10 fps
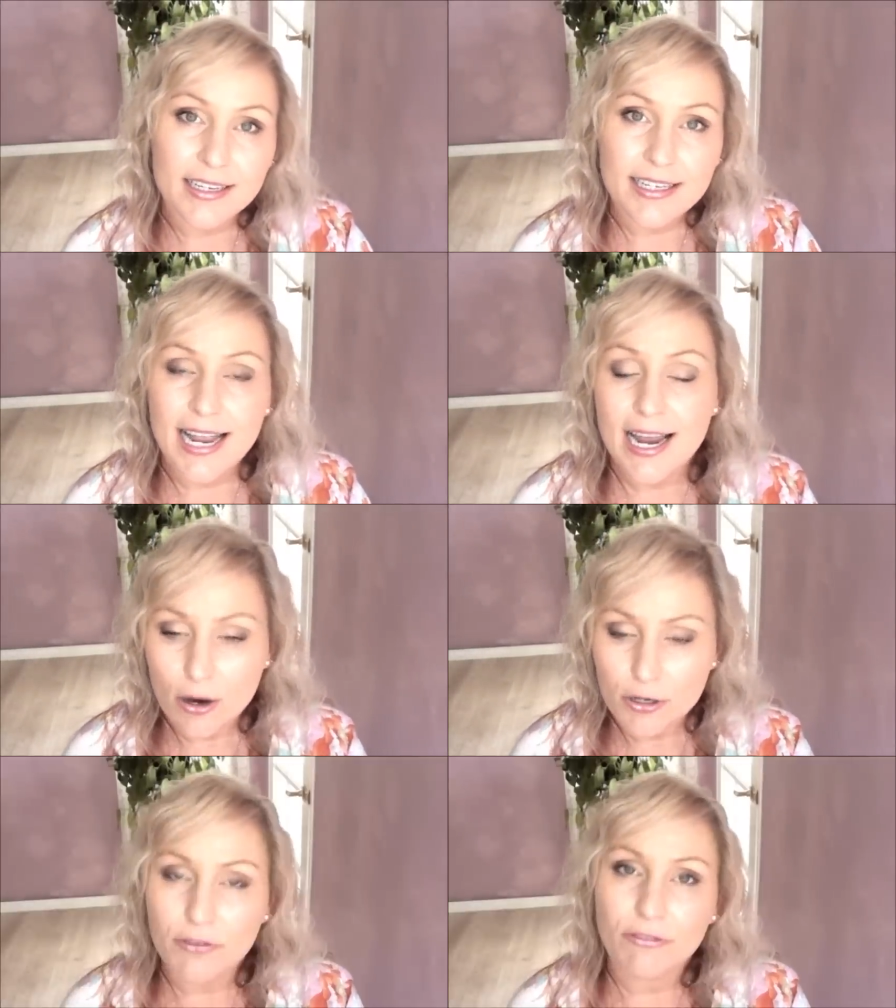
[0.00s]

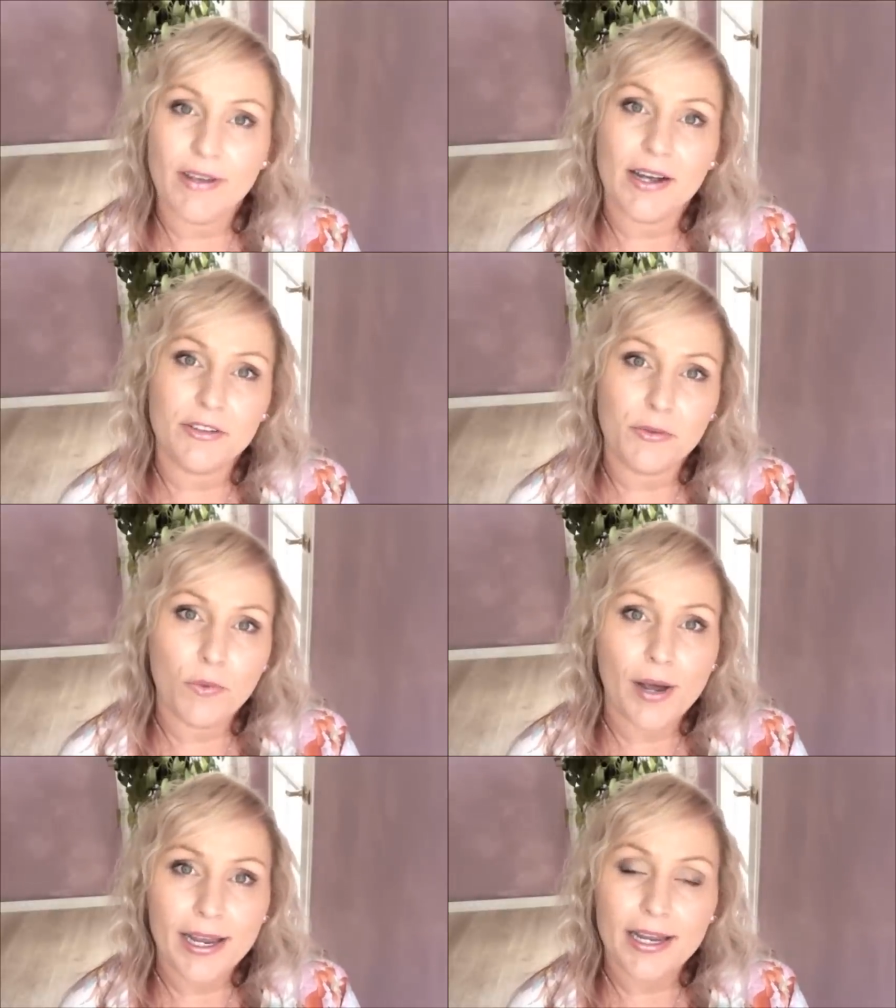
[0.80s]
Now you've found a
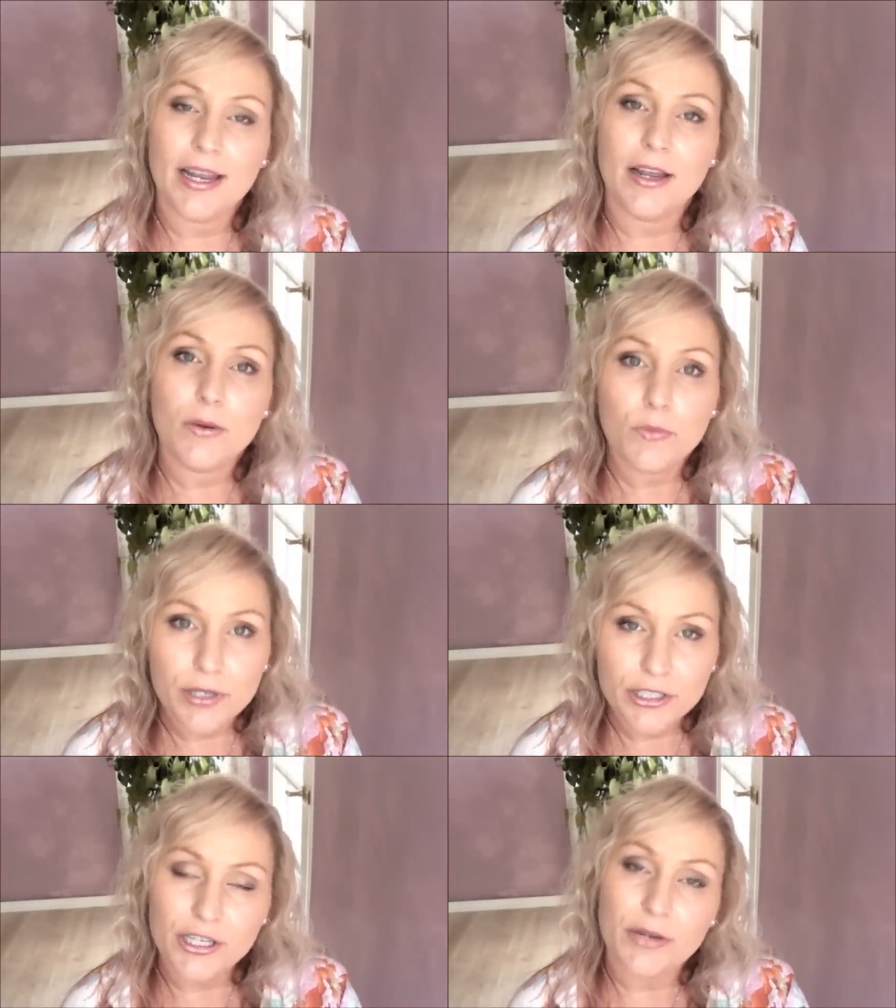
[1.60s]
way
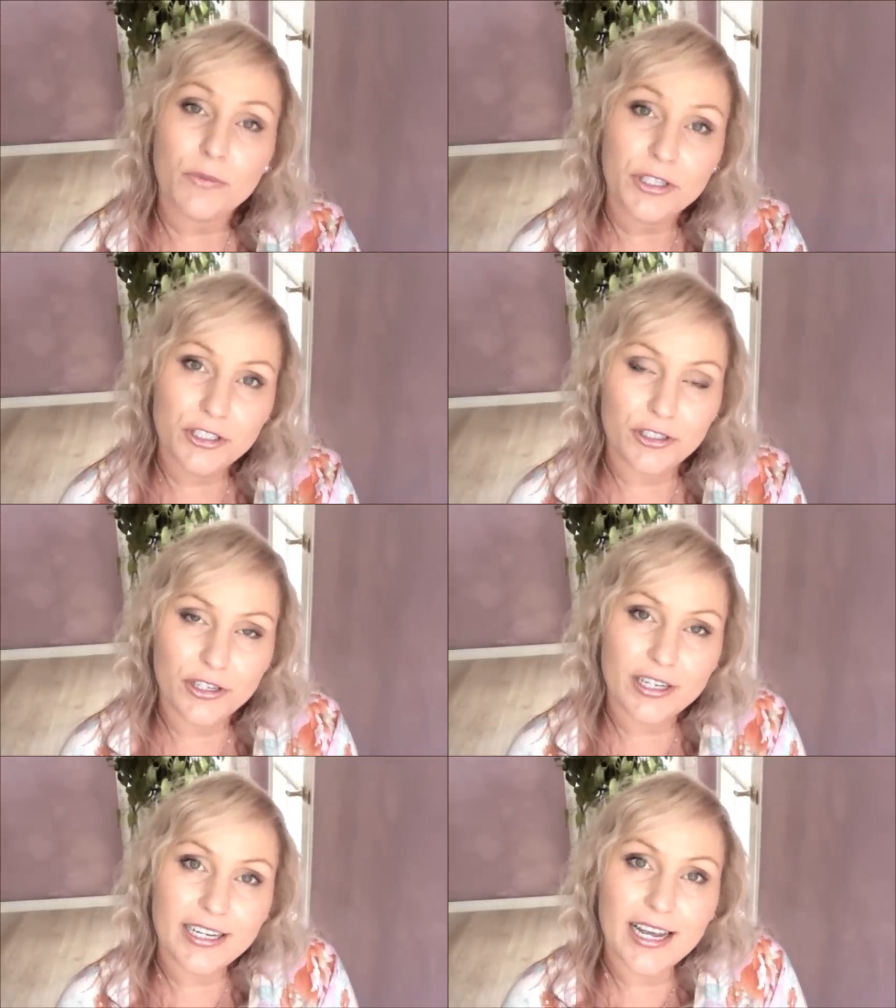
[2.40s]
which in which you
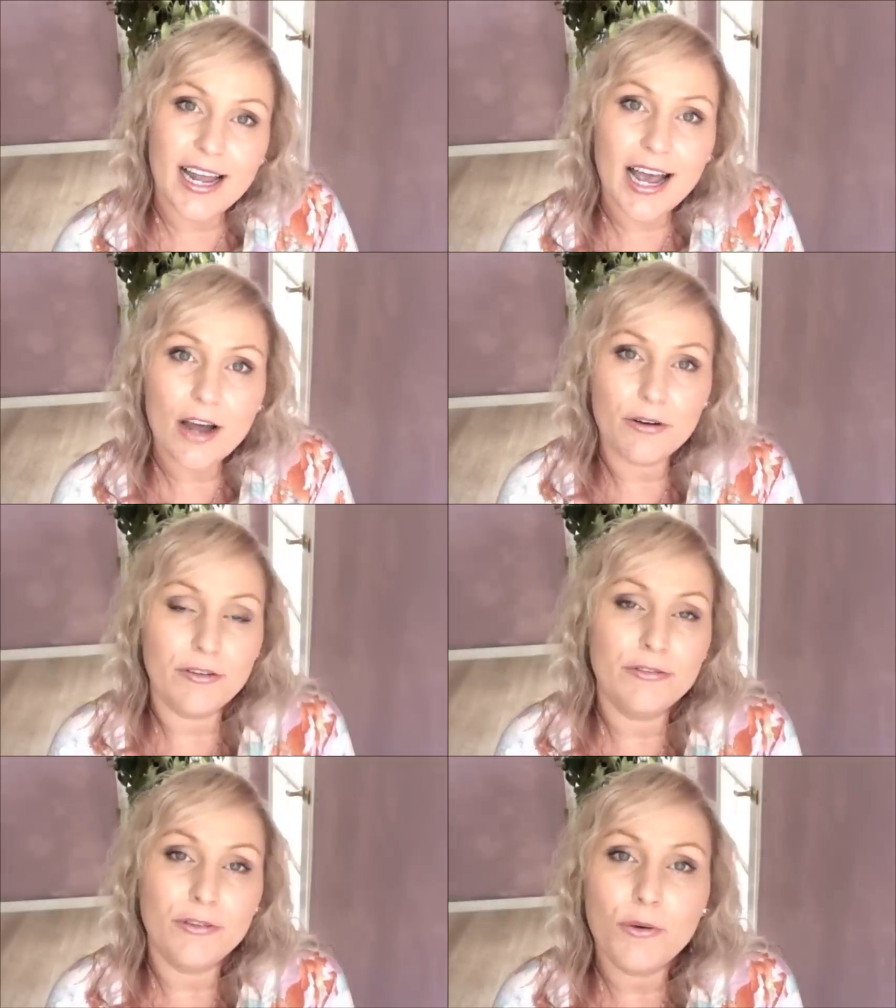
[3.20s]
can get out
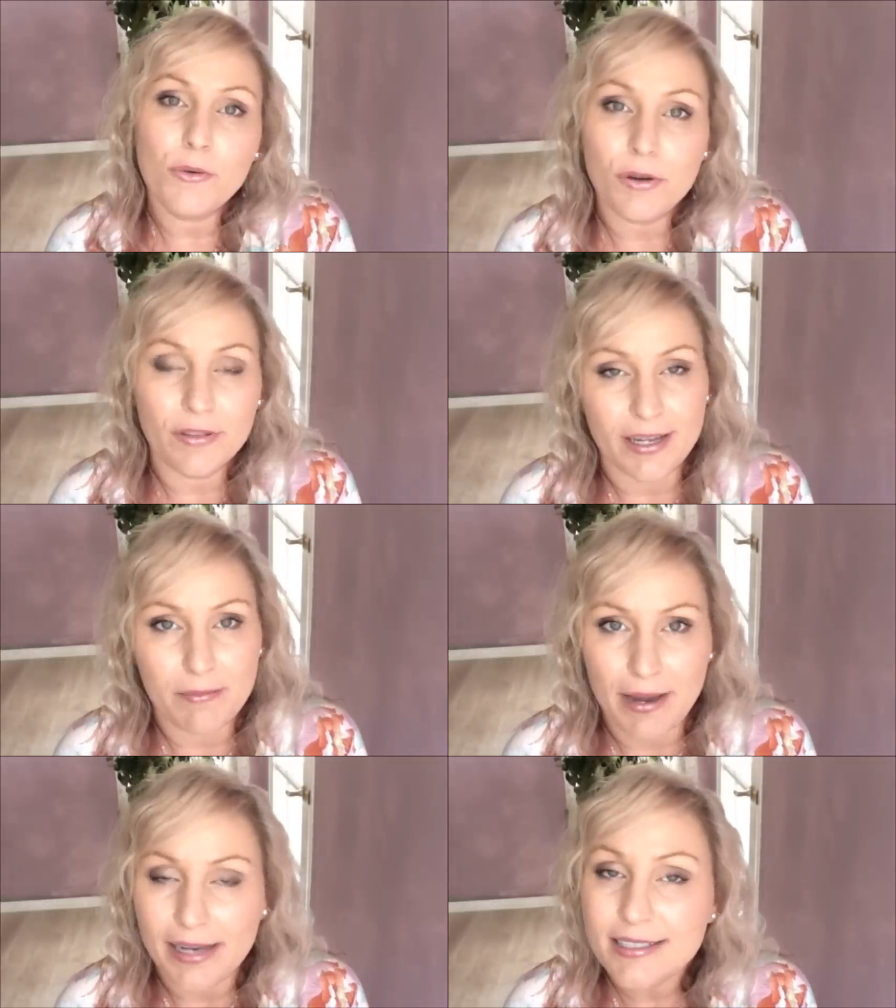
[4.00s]
of all of
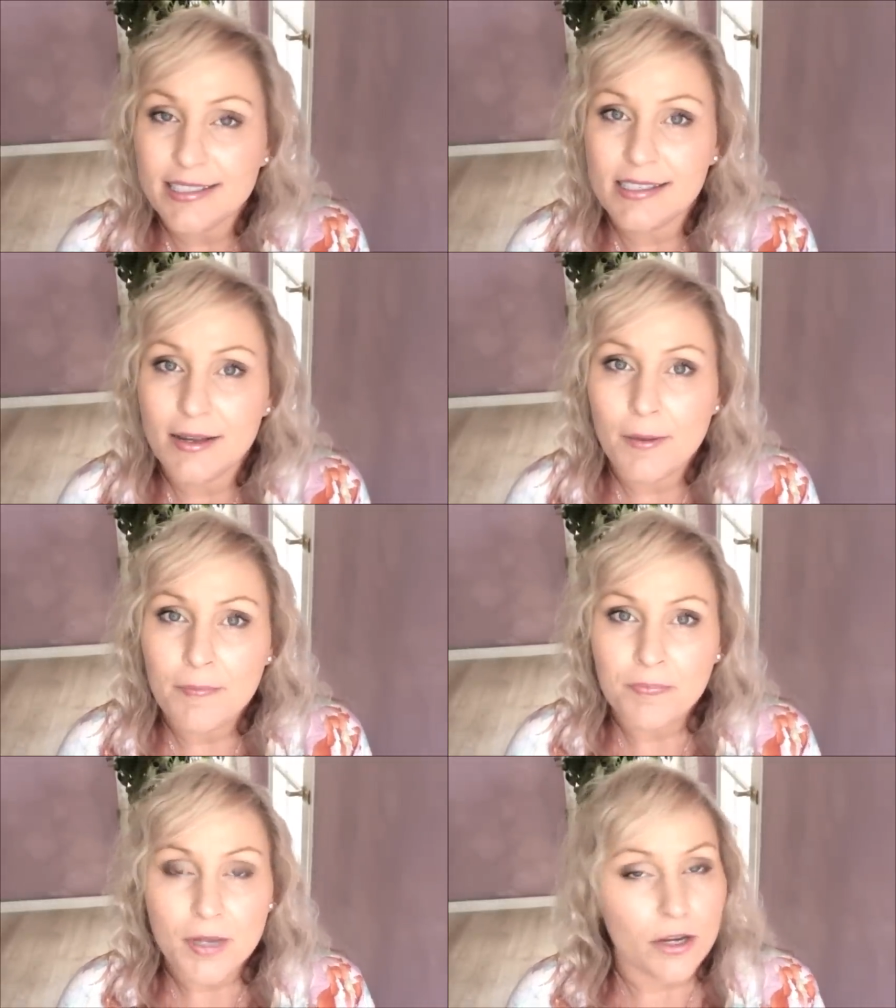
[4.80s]
that mess.
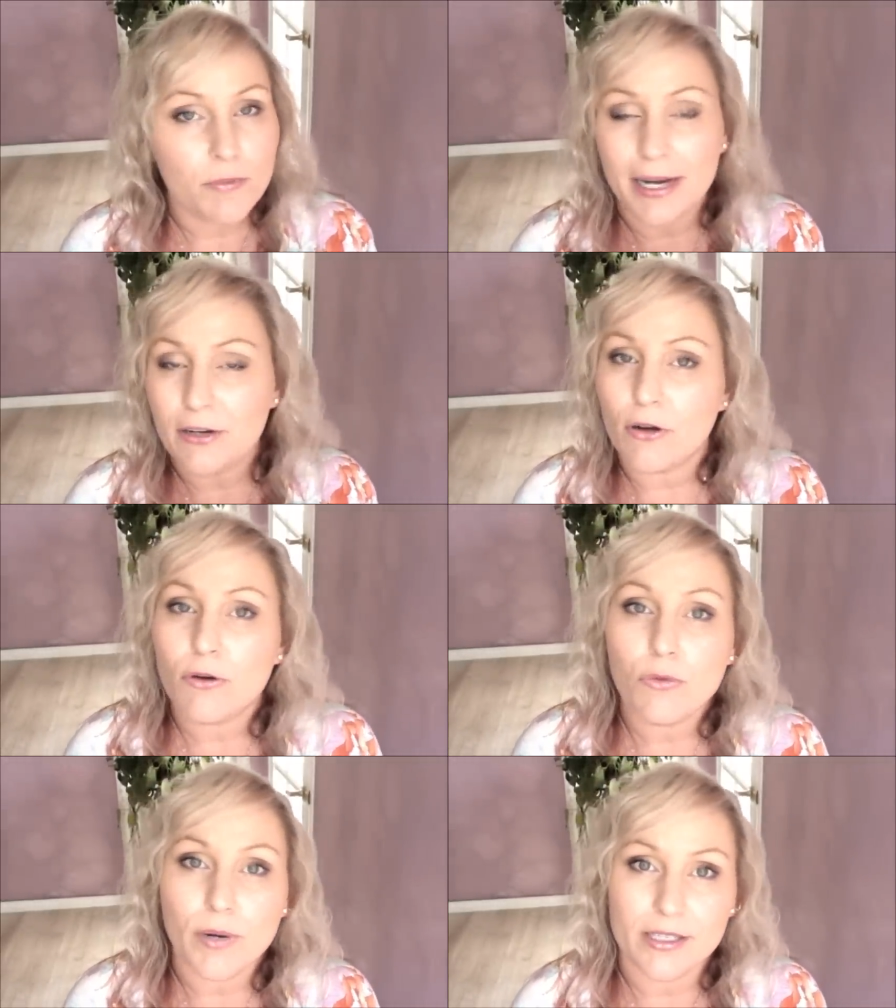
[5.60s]
You may not
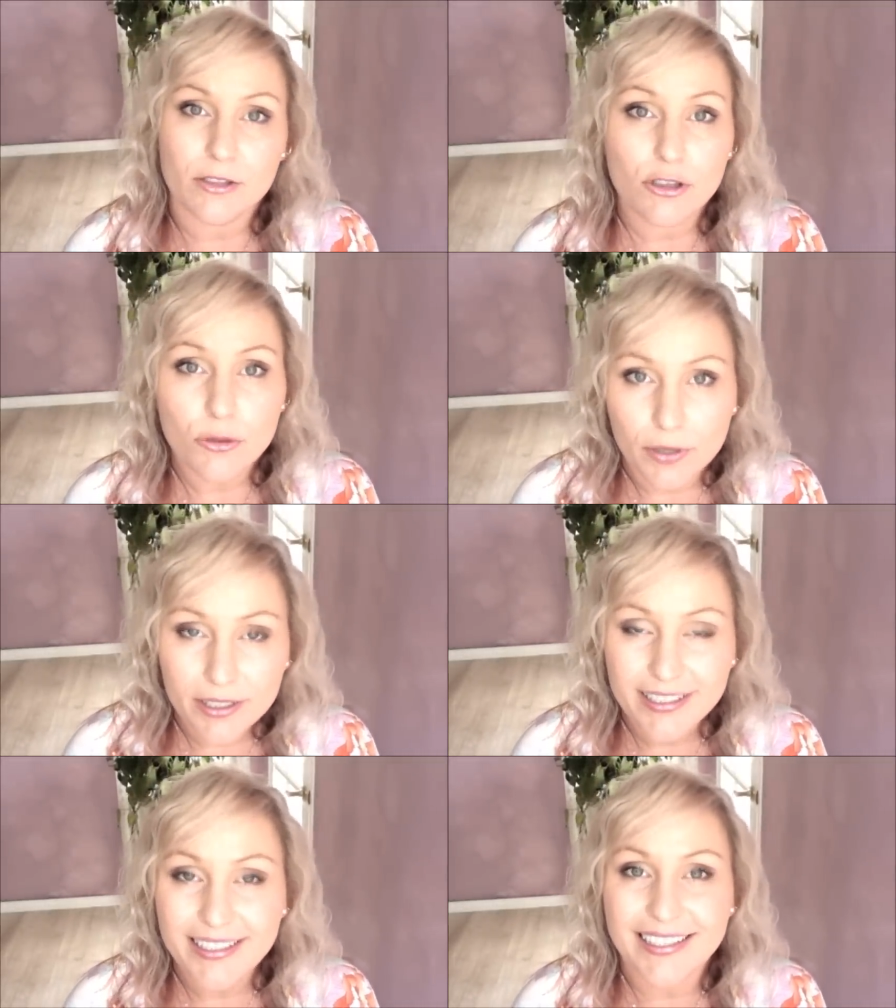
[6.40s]
always do it,